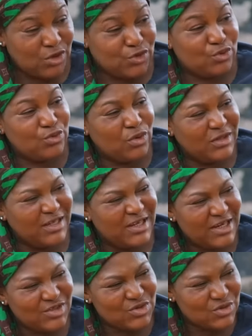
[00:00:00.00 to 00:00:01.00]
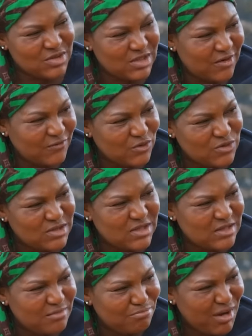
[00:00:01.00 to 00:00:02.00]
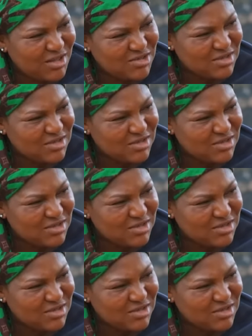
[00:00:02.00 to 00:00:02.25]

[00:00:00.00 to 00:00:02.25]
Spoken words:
to not let yourself to see the bad